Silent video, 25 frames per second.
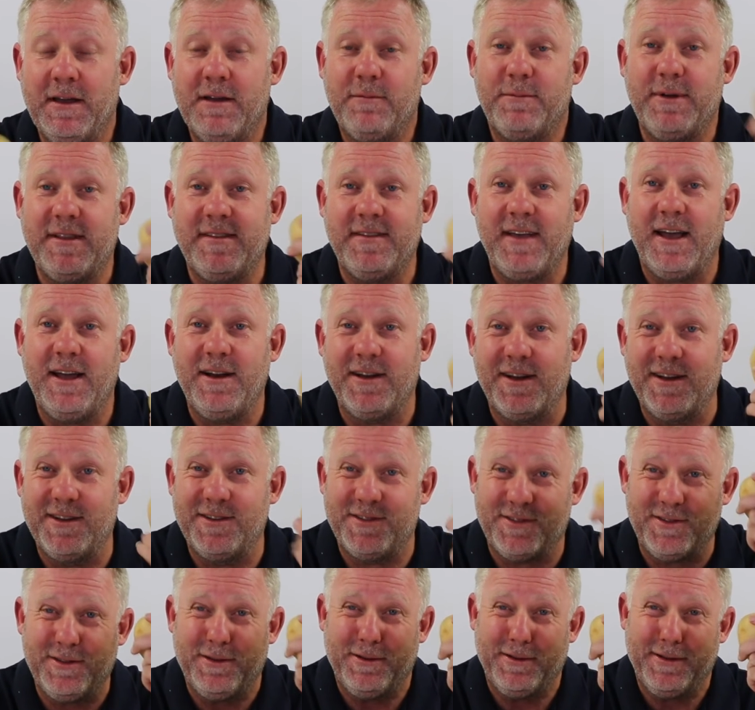
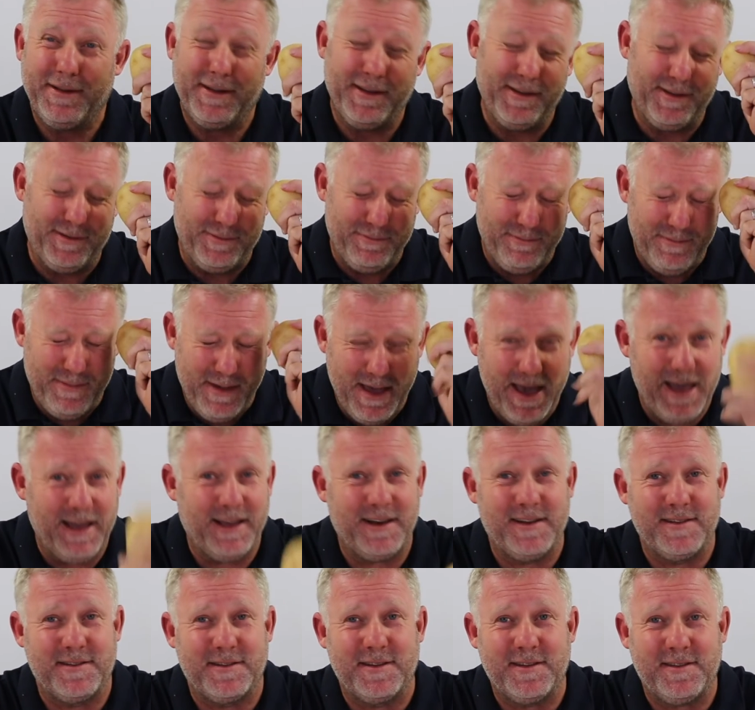Potatoes, as
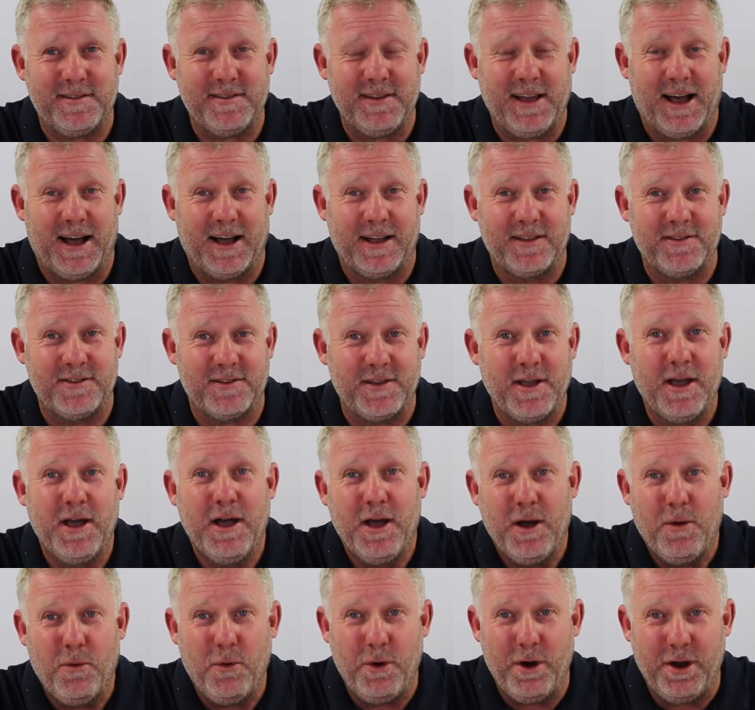mad as it sounds,
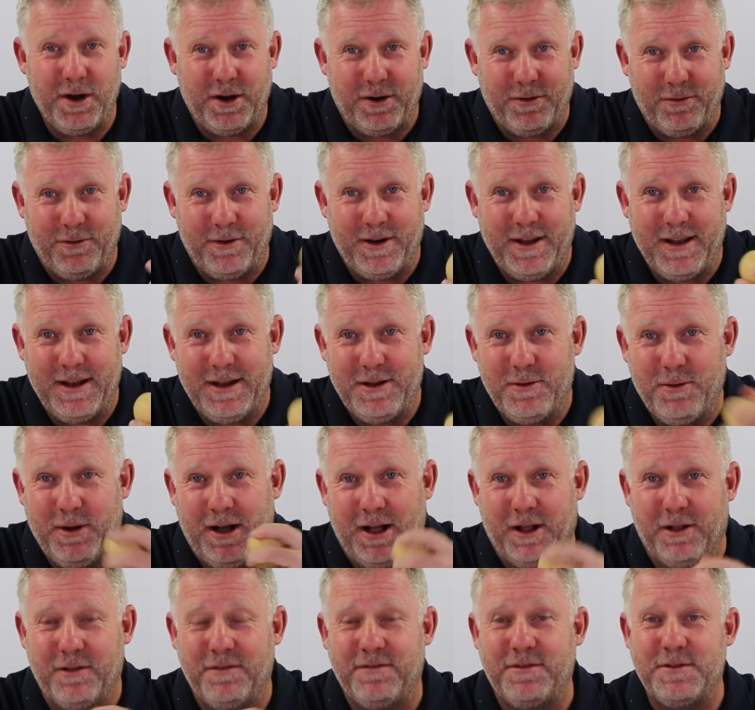work really
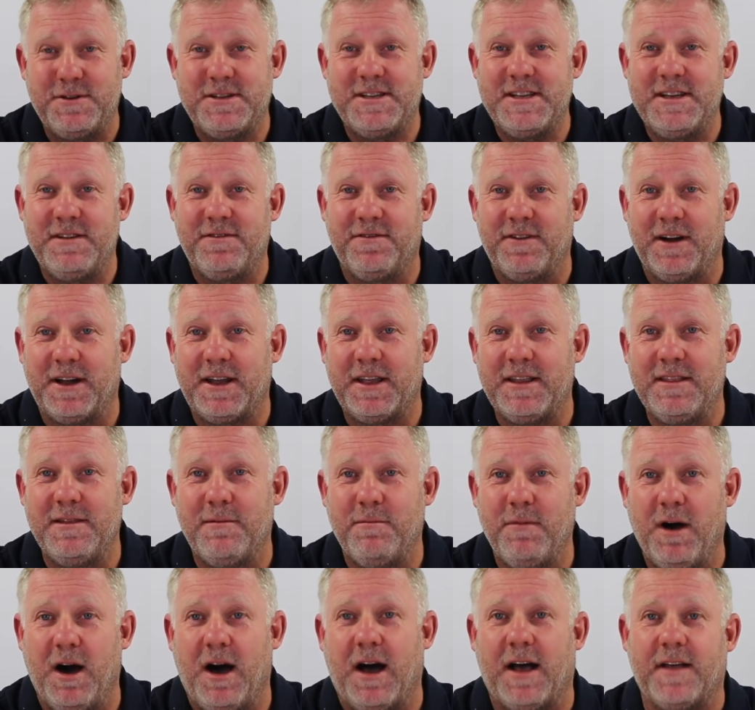well for defogging the
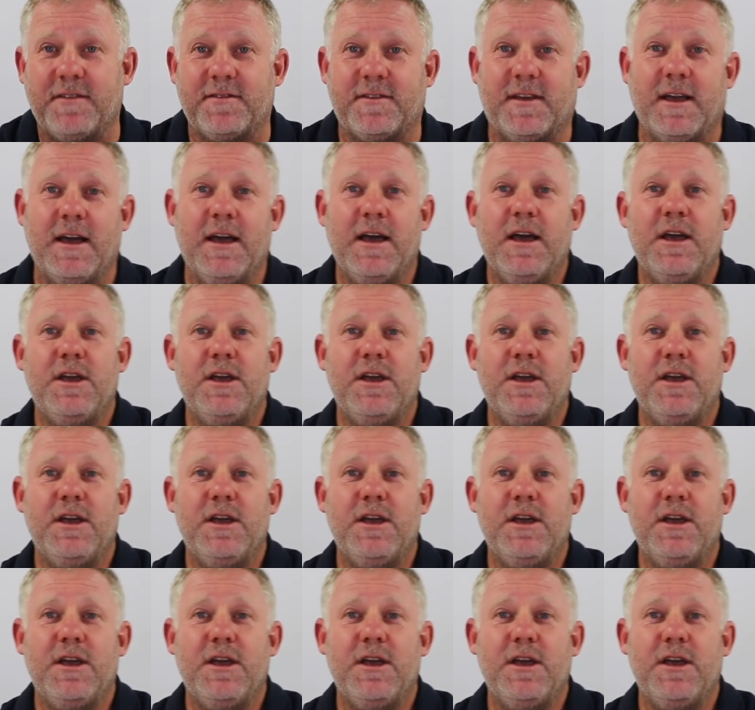mask.